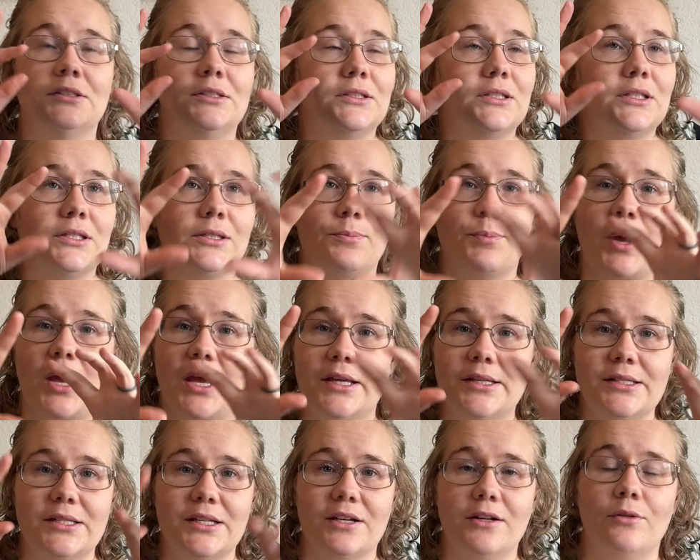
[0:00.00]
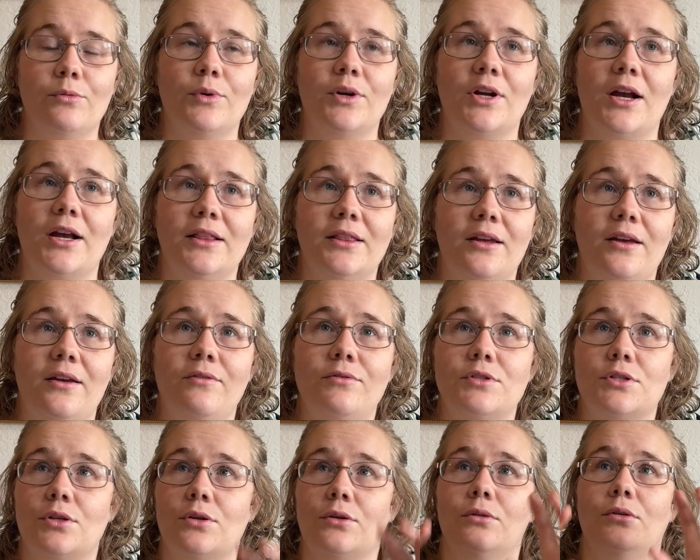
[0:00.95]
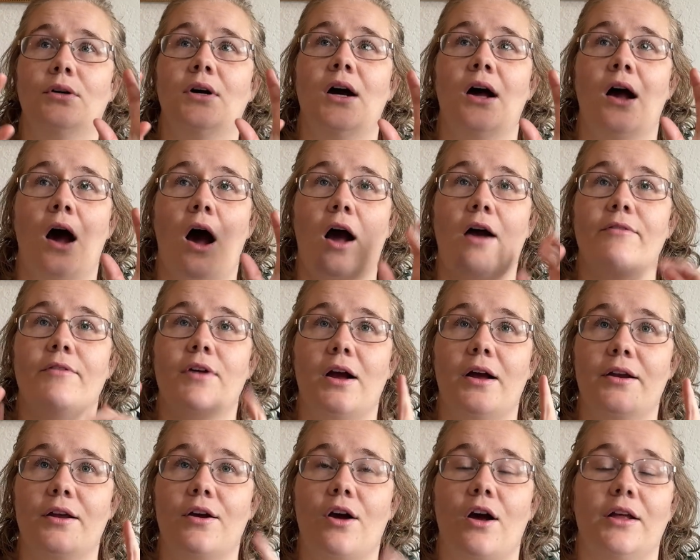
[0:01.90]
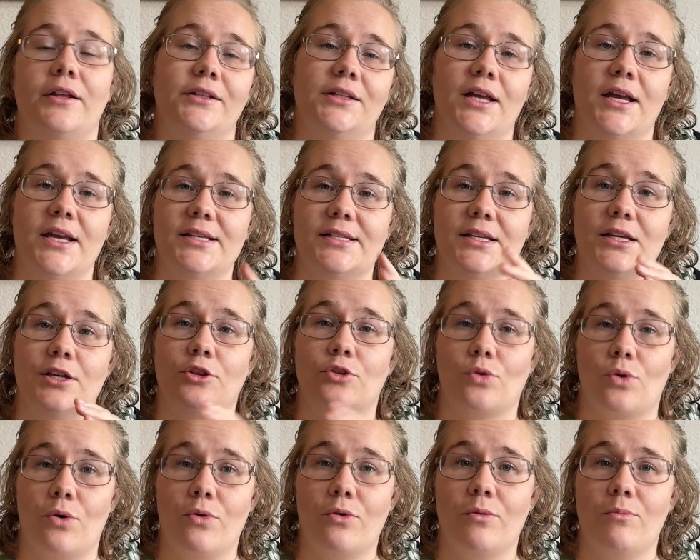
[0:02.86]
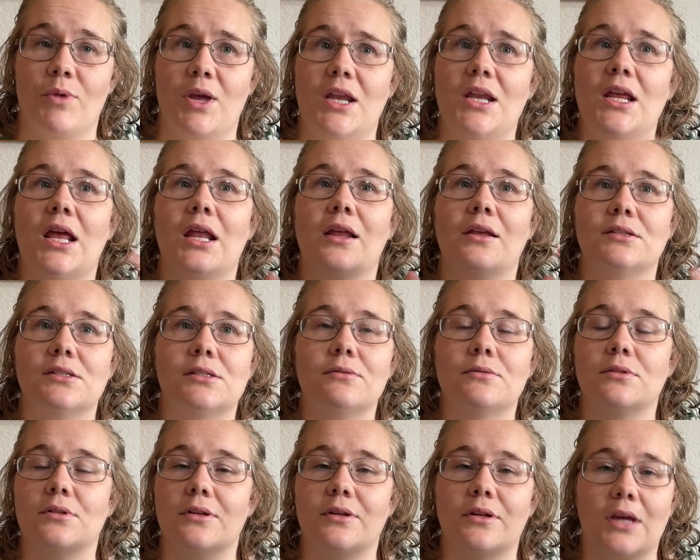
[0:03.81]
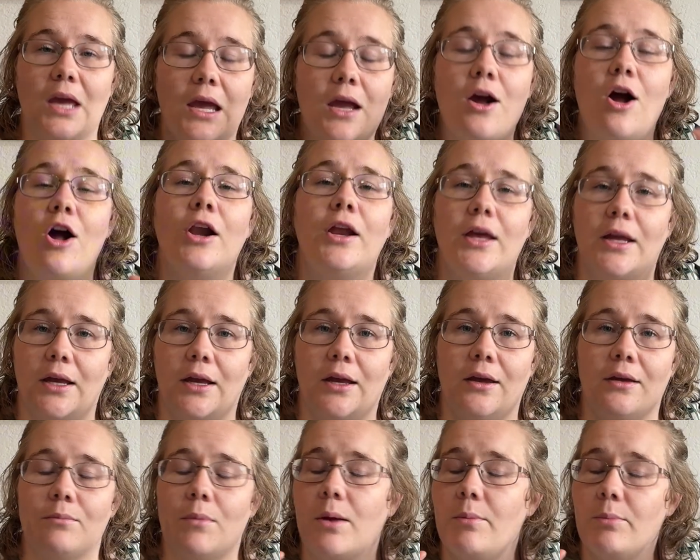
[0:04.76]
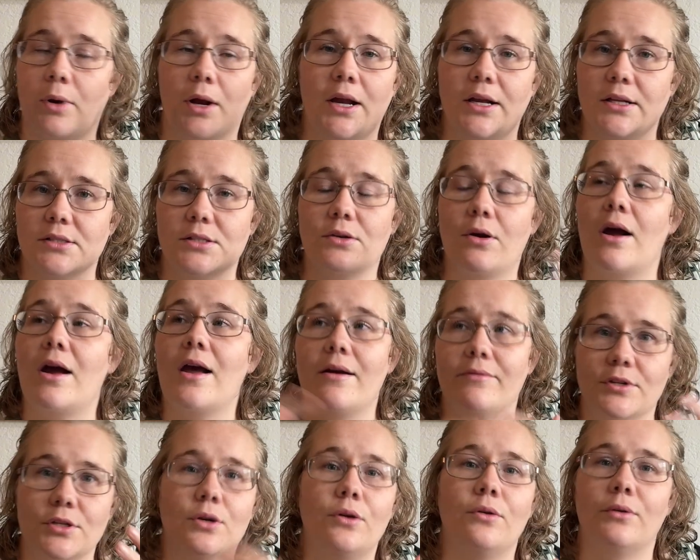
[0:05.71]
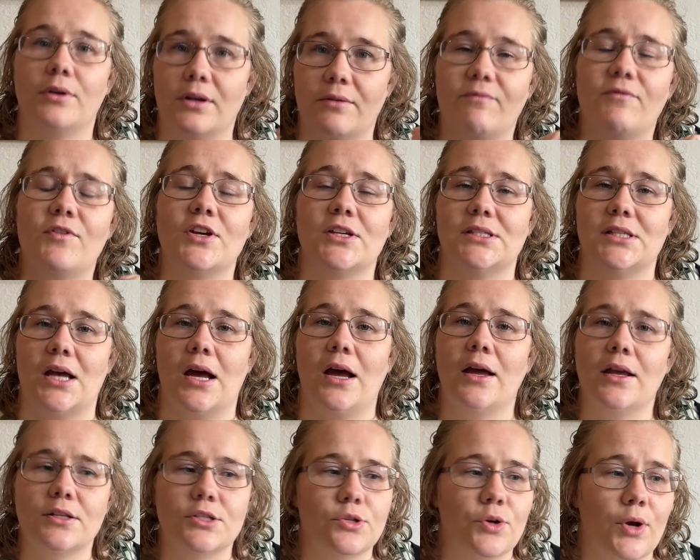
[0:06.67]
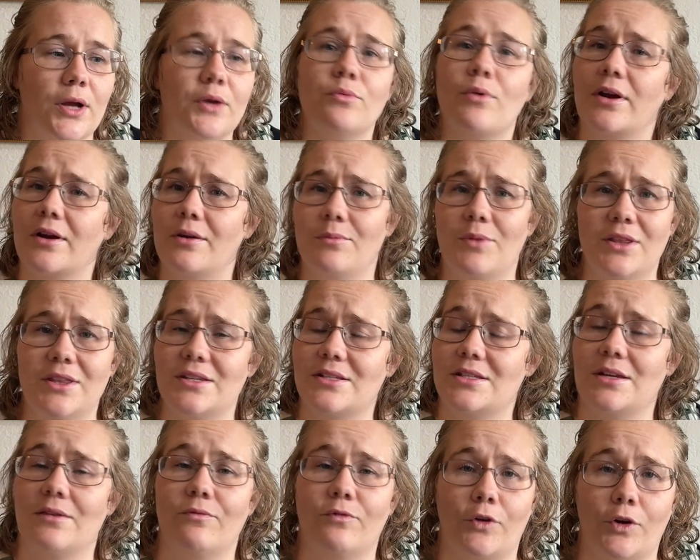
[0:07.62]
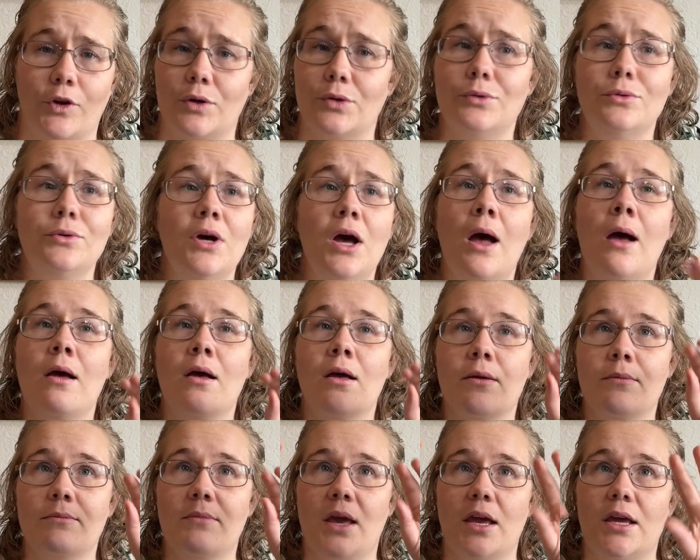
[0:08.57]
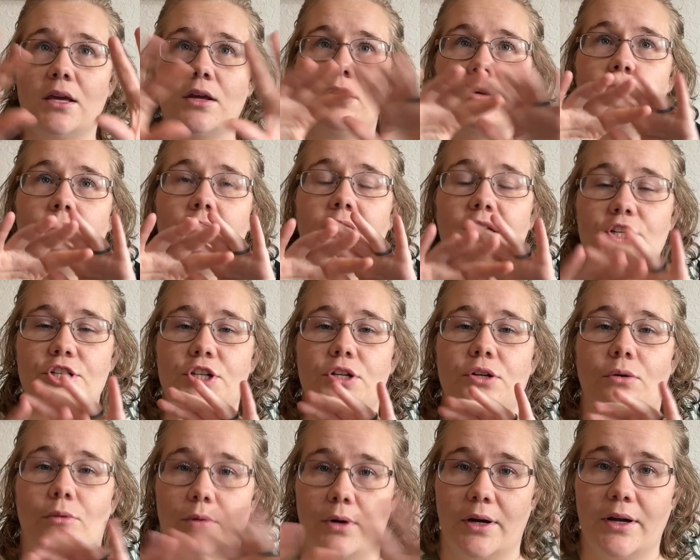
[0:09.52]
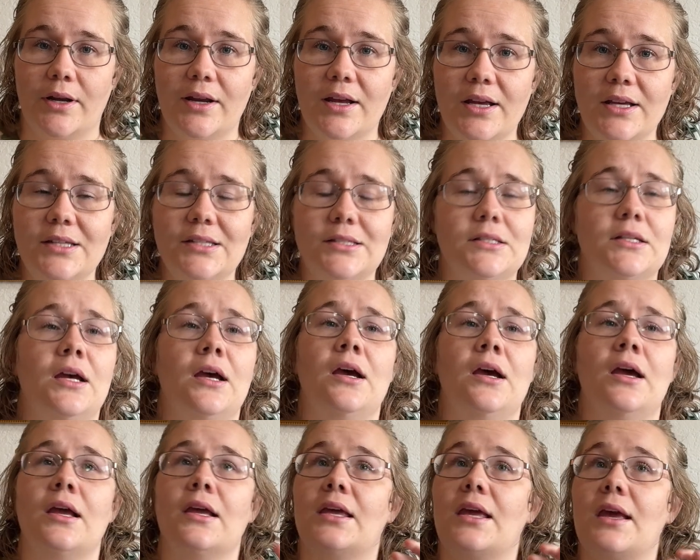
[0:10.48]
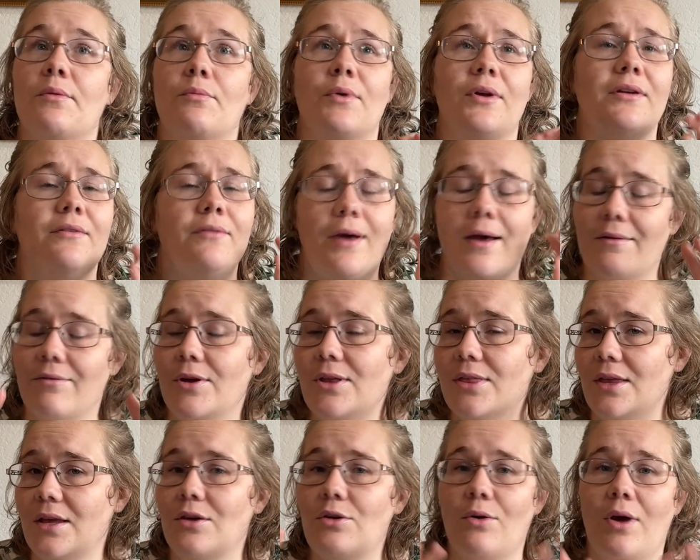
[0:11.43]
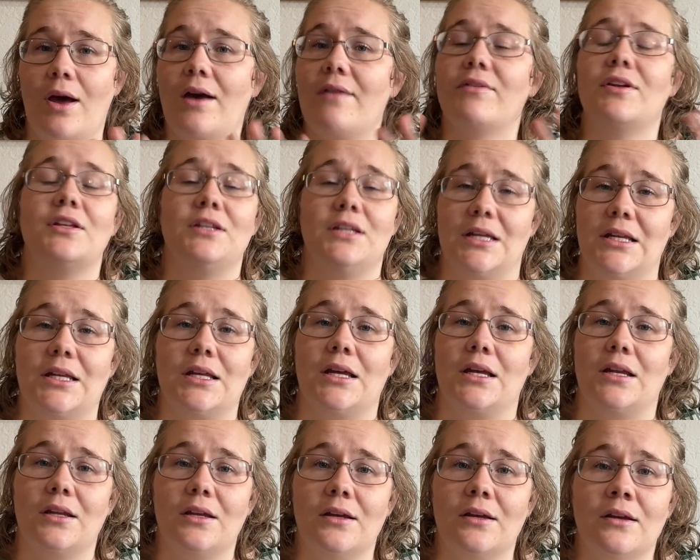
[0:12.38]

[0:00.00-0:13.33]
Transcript: space here where I live, so I've kind of gotten lazy and thrown them in, and it's chaotic in my brain, so I have to go in and fix that. And so I'd recommend the same for you. Make your kitchen organized. Get rid of everything you haven't needed.